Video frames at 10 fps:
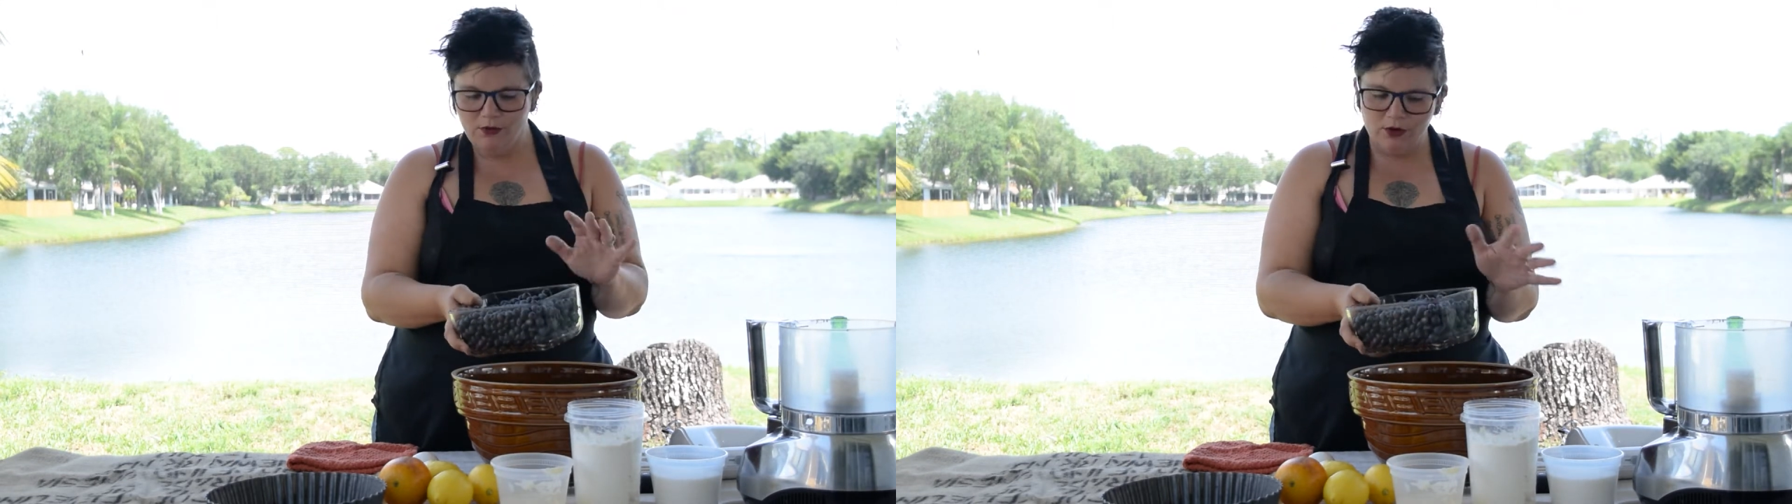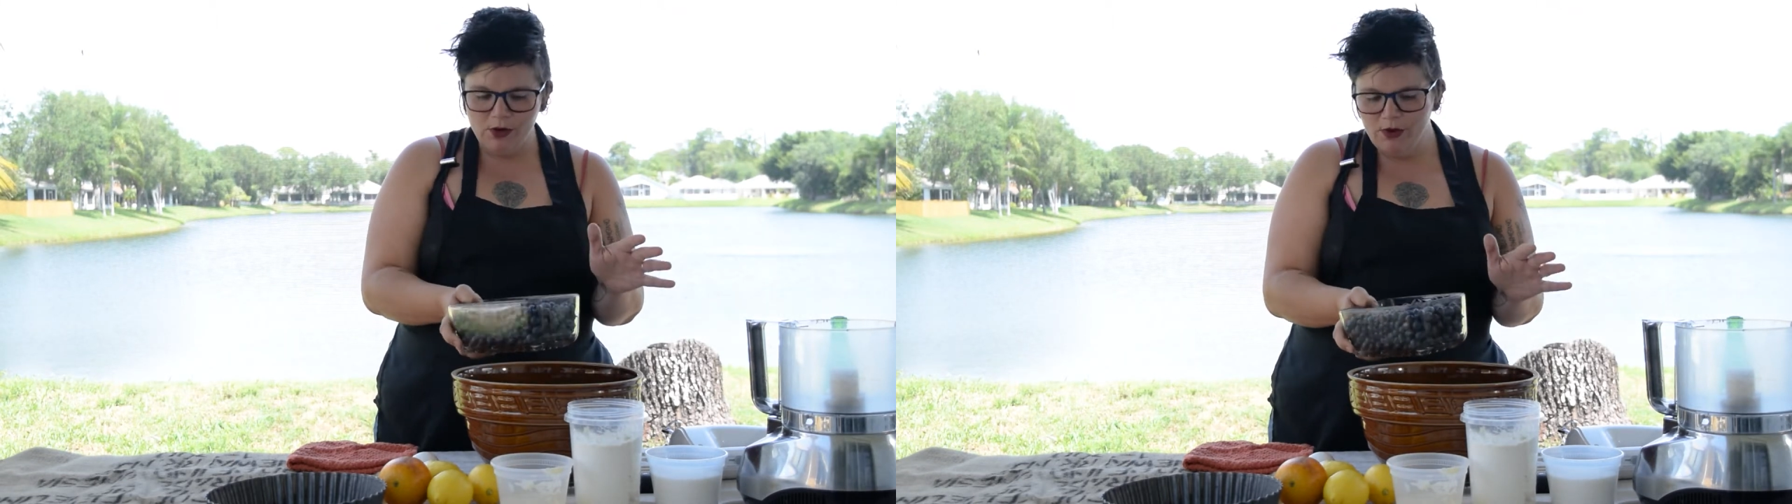What
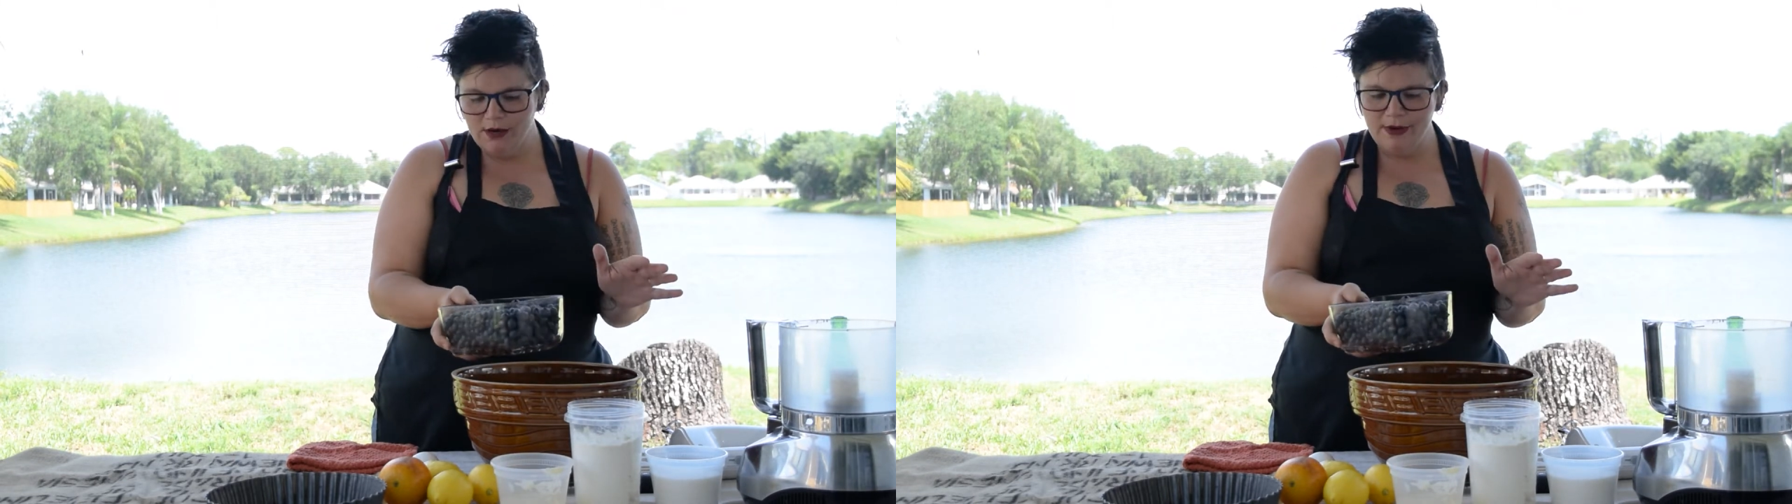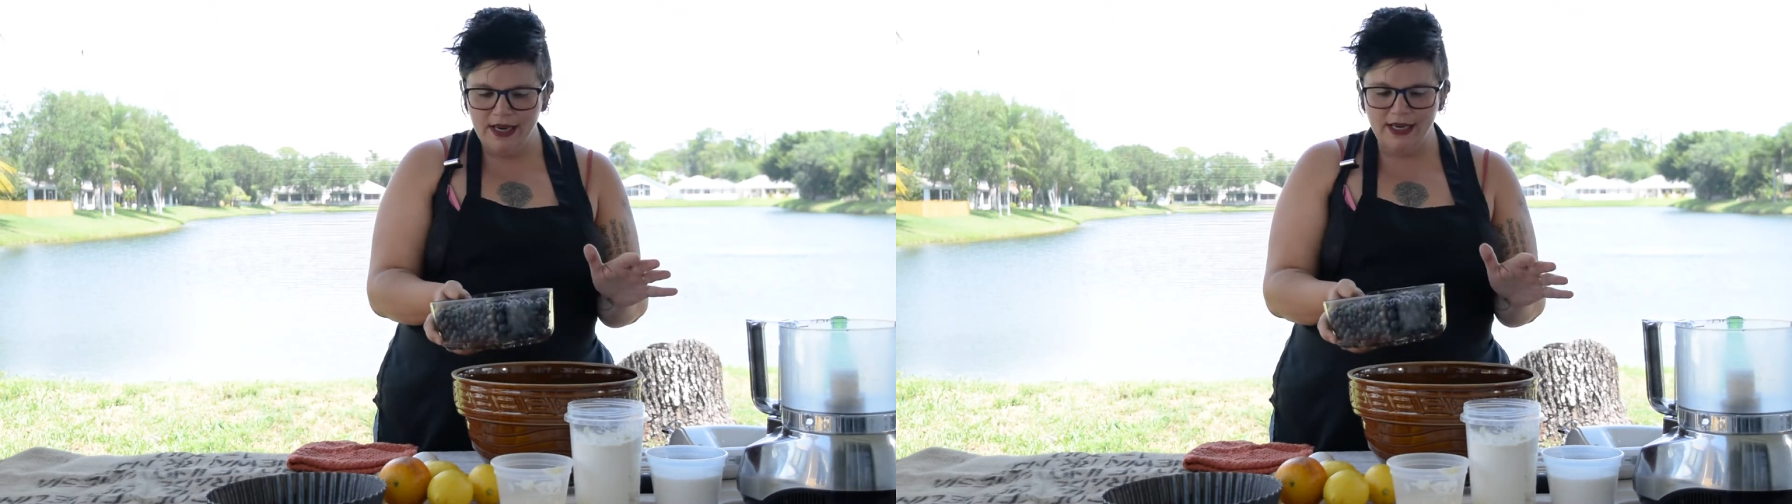do I want to
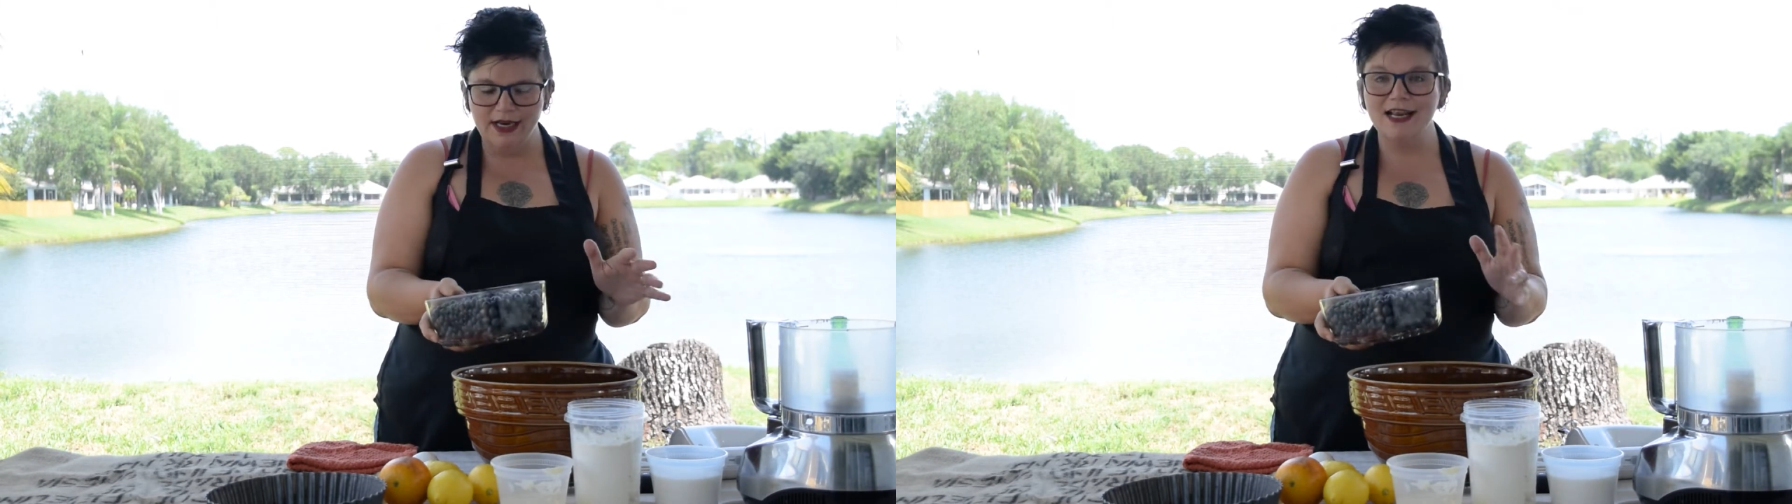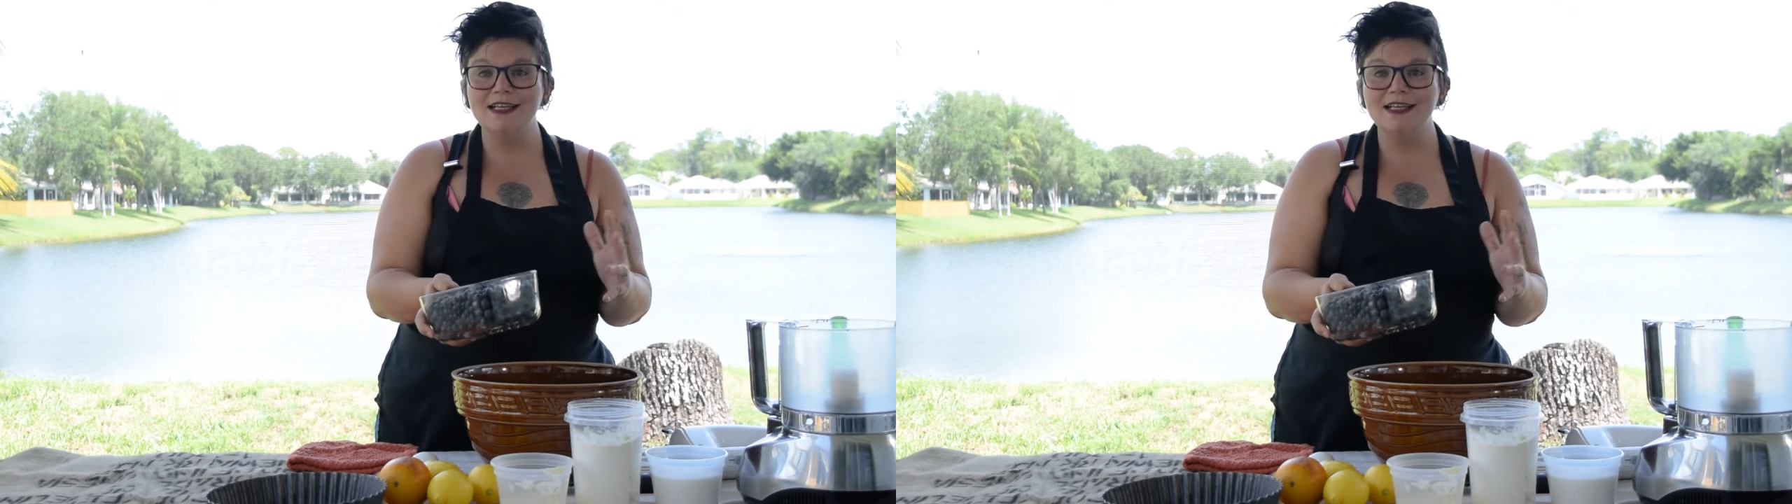make? And I